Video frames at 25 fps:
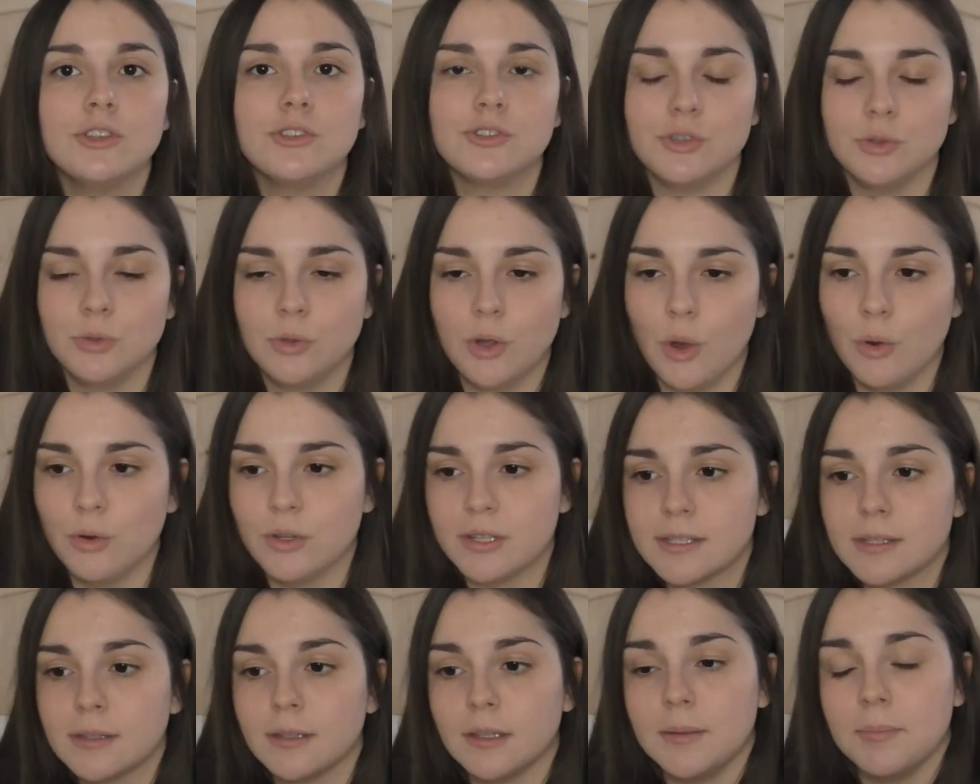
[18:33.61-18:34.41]
to go
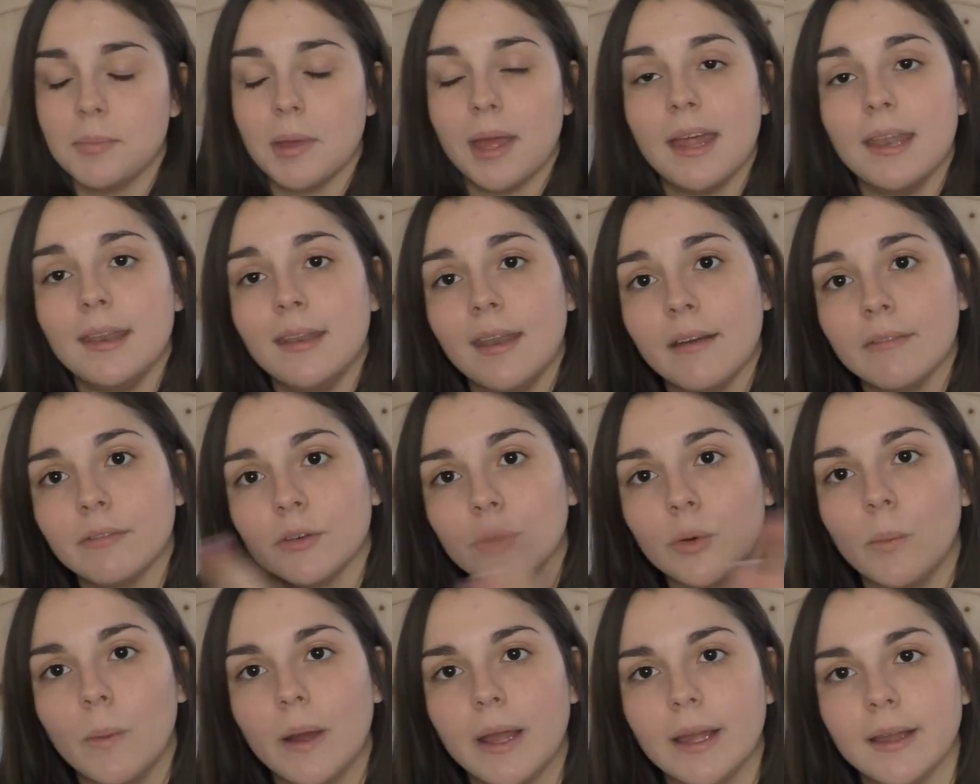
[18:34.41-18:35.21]
to sleep and
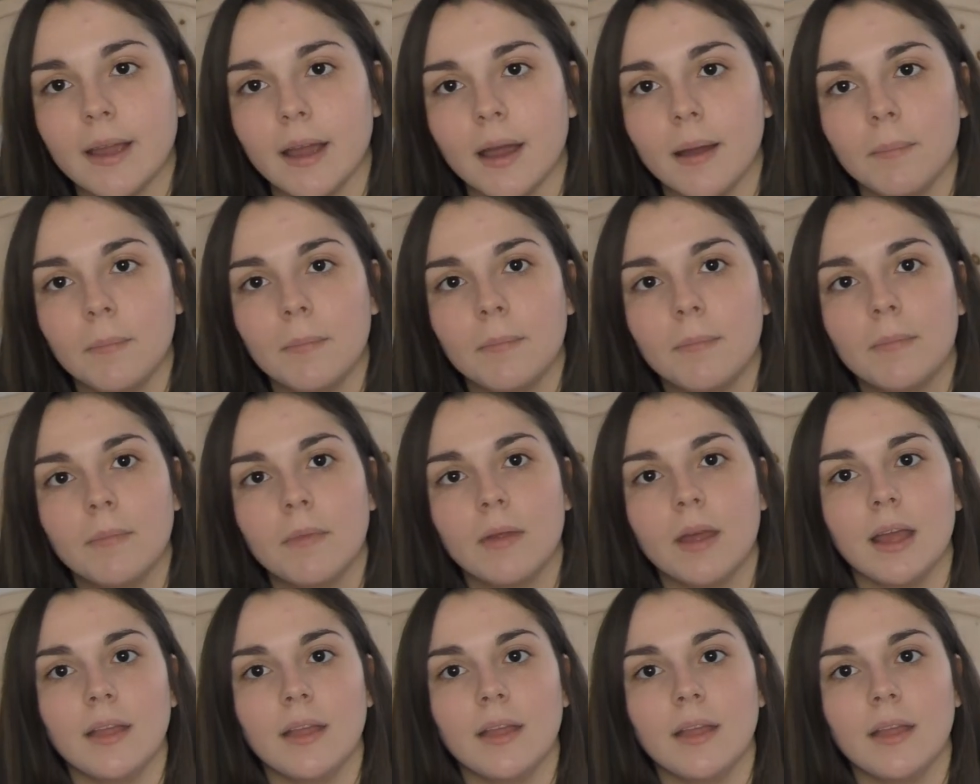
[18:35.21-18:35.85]
never wake up.